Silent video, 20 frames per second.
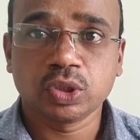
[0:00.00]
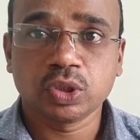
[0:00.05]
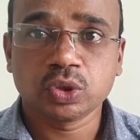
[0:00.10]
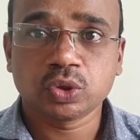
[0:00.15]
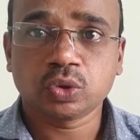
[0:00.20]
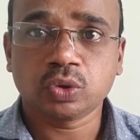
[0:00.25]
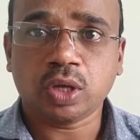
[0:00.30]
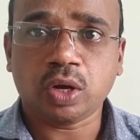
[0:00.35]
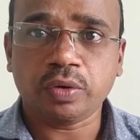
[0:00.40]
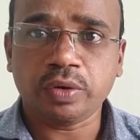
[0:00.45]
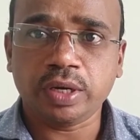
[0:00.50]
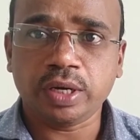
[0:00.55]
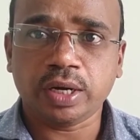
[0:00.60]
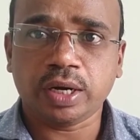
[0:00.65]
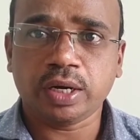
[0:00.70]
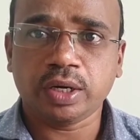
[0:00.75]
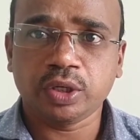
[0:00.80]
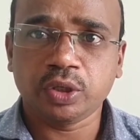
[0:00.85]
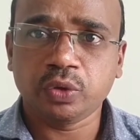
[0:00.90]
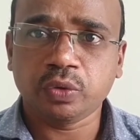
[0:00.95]
So now
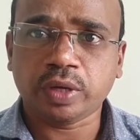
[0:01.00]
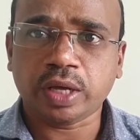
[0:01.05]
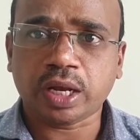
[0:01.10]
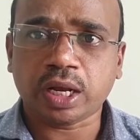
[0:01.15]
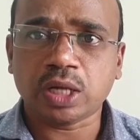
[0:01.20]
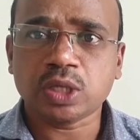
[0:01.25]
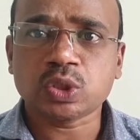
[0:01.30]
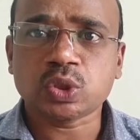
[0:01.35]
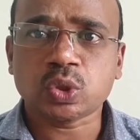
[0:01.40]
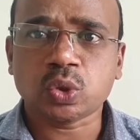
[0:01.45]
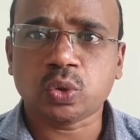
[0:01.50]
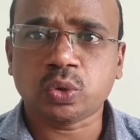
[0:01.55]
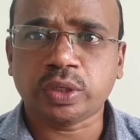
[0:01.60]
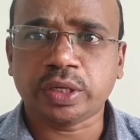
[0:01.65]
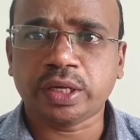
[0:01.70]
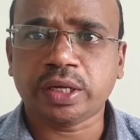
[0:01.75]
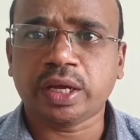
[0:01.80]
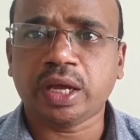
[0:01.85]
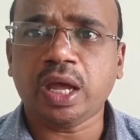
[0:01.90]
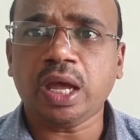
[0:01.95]
here you can also
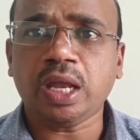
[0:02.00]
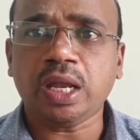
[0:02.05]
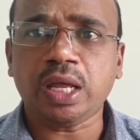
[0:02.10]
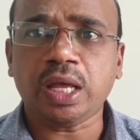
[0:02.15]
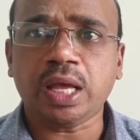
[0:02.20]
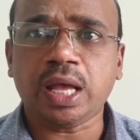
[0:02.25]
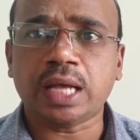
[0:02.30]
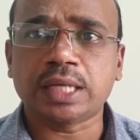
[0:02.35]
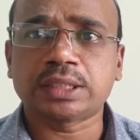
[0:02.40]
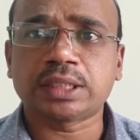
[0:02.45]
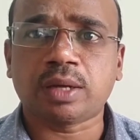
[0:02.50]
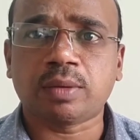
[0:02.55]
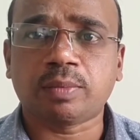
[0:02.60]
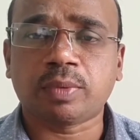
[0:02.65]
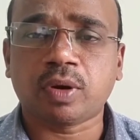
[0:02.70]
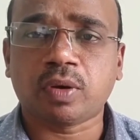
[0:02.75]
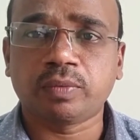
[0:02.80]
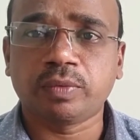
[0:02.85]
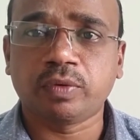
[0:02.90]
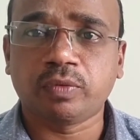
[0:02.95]
take any
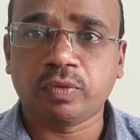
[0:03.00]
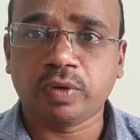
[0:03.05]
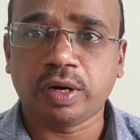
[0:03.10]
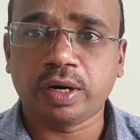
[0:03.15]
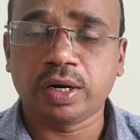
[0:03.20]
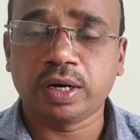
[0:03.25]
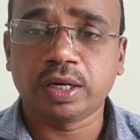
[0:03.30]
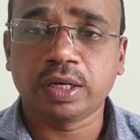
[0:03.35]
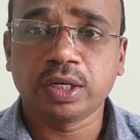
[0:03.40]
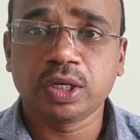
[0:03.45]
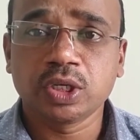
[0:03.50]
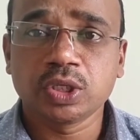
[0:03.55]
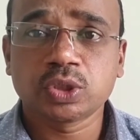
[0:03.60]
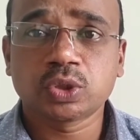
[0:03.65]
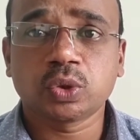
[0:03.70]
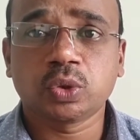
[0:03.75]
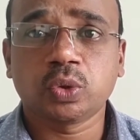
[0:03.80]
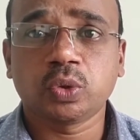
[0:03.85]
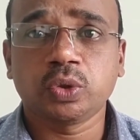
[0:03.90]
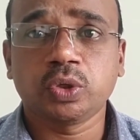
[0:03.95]
example of the word,
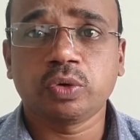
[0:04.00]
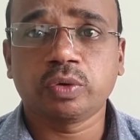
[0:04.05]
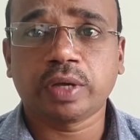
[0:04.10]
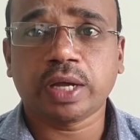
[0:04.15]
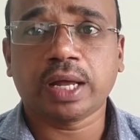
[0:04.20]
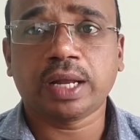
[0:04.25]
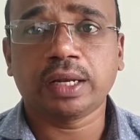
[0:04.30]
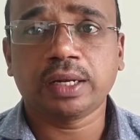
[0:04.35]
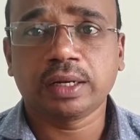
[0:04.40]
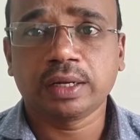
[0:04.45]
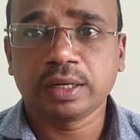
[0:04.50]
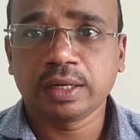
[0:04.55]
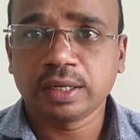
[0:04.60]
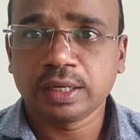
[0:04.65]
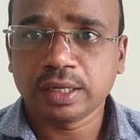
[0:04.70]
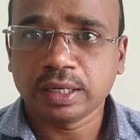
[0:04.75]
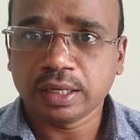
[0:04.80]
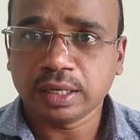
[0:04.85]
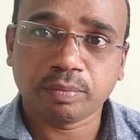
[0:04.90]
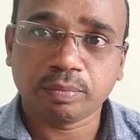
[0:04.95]
so you can
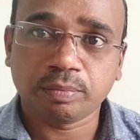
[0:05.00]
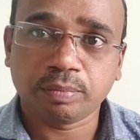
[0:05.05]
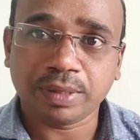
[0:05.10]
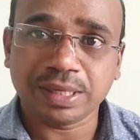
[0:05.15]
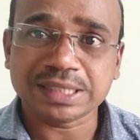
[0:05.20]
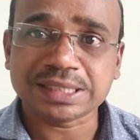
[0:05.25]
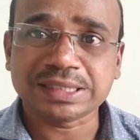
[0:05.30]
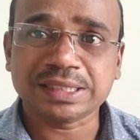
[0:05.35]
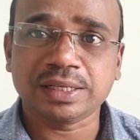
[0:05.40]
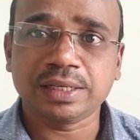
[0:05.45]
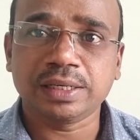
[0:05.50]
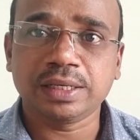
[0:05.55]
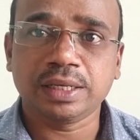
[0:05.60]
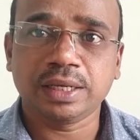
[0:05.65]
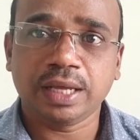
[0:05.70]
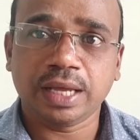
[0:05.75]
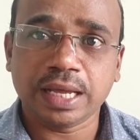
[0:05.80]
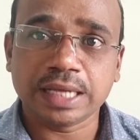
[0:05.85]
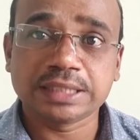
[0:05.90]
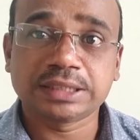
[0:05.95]

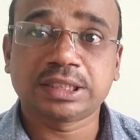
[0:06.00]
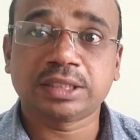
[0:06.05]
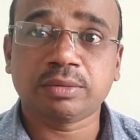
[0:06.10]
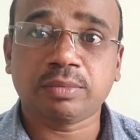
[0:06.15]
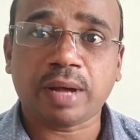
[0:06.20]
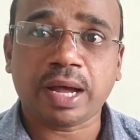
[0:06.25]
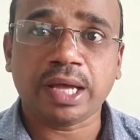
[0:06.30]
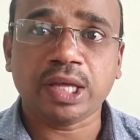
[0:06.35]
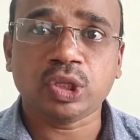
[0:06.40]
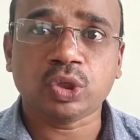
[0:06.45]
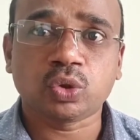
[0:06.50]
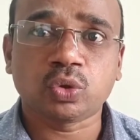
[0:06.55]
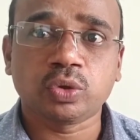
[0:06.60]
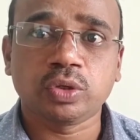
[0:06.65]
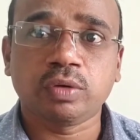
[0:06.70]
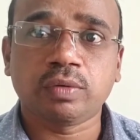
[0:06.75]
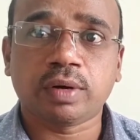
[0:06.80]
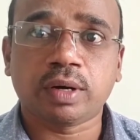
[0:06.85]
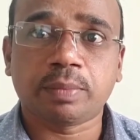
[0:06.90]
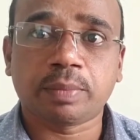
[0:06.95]
personally examine
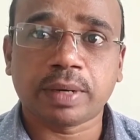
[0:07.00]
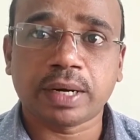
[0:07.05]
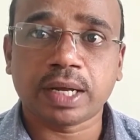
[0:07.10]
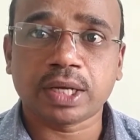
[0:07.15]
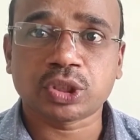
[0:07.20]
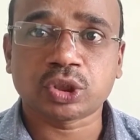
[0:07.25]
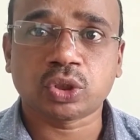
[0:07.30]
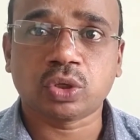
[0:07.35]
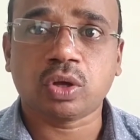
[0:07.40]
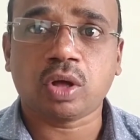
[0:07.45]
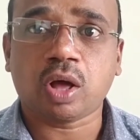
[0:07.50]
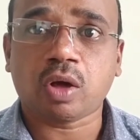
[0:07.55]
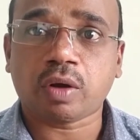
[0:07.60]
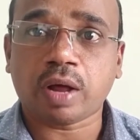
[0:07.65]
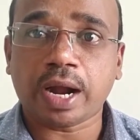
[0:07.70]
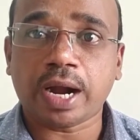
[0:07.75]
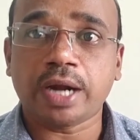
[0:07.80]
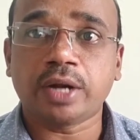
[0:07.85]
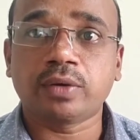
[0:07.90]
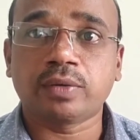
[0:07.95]
through your production
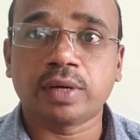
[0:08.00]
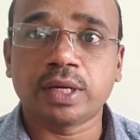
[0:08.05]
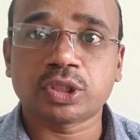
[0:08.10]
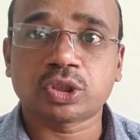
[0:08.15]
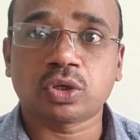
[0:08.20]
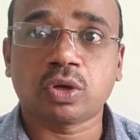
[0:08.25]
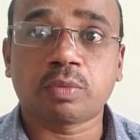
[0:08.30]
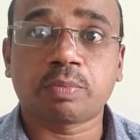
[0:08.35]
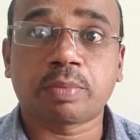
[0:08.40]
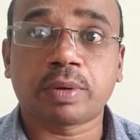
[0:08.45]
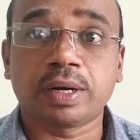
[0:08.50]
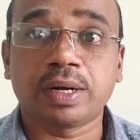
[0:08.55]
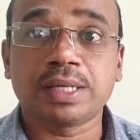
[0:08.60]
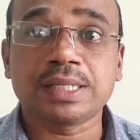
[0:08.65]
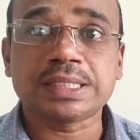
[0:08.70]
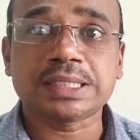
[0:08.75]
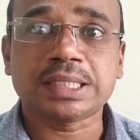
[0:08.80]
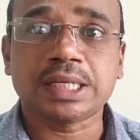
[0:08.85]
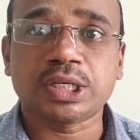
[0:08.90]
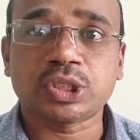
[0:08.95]
or articulation or
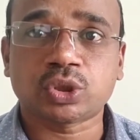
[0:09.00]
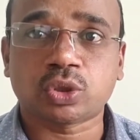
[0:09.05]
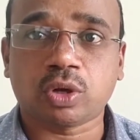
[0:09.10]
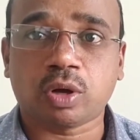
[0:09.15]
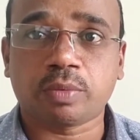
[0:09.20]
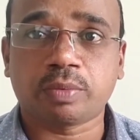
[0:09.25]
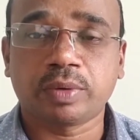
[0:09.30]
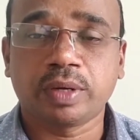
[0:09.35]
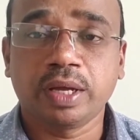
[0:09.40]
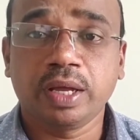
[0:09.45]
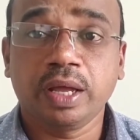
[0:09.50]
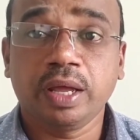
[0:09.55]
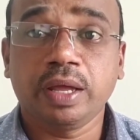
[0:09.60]
pronunciation of